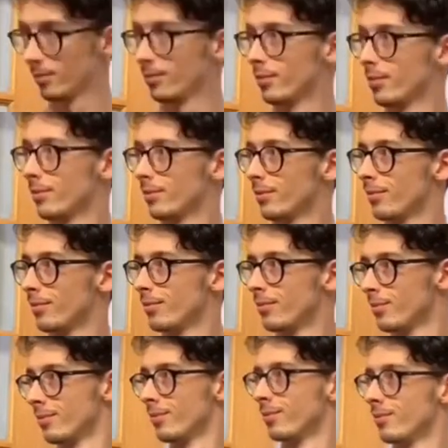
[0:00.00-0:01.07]
to hear that little bit
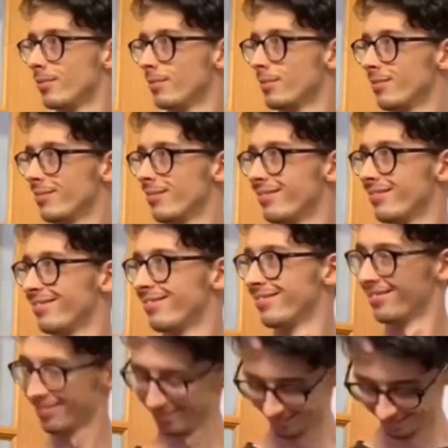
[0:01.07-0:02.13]
of noise as well.
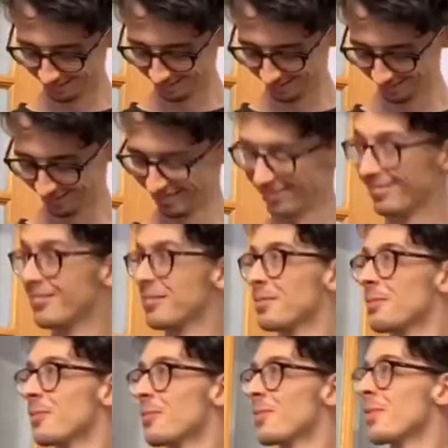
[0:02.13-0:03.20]
It means you've done
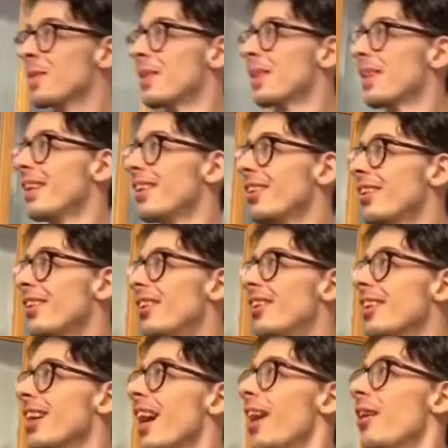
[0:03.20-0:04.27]
something right. Well,
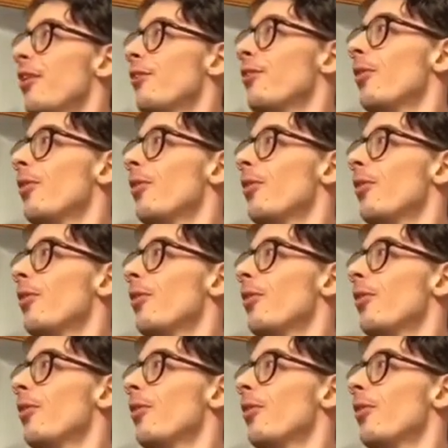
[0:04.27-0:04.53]
I can't